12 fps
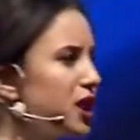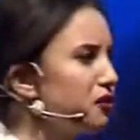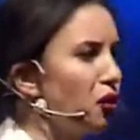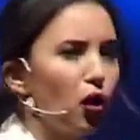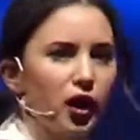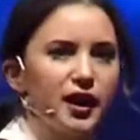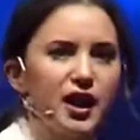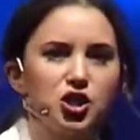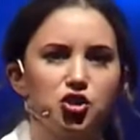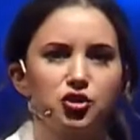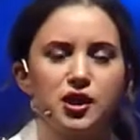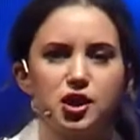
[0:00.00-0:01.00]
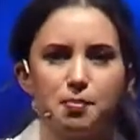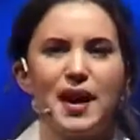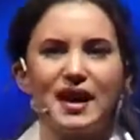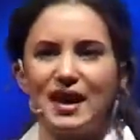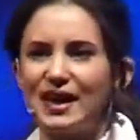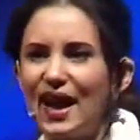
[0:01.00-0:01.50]
for orchestras,
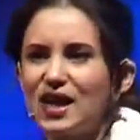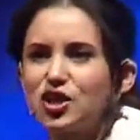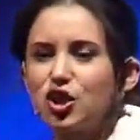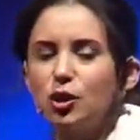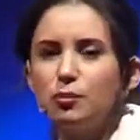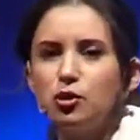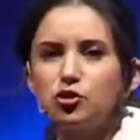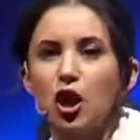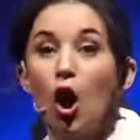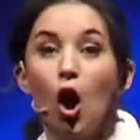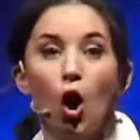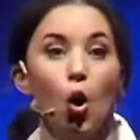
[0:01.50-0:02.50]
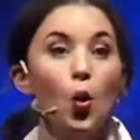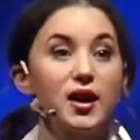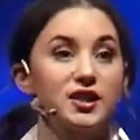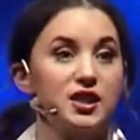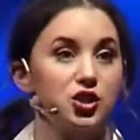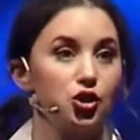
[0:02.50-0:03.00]
making classical music. Who
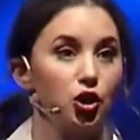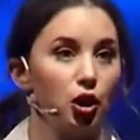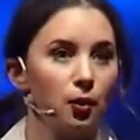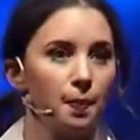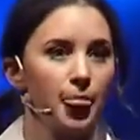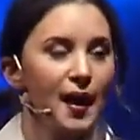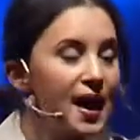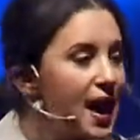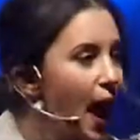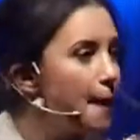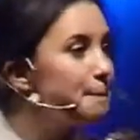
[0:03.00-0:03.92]
is this girl? And